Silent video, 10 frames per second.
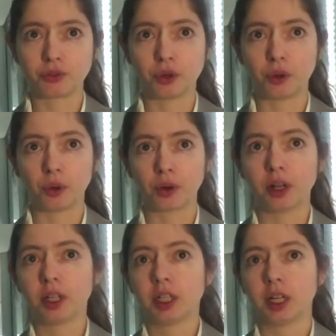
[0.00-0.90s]

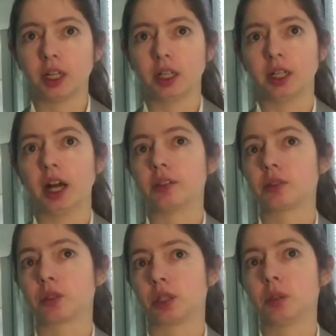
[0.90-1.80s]
for uh,
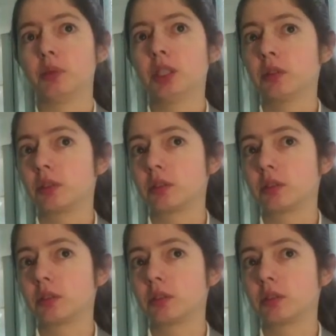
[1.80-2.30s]
astronomy,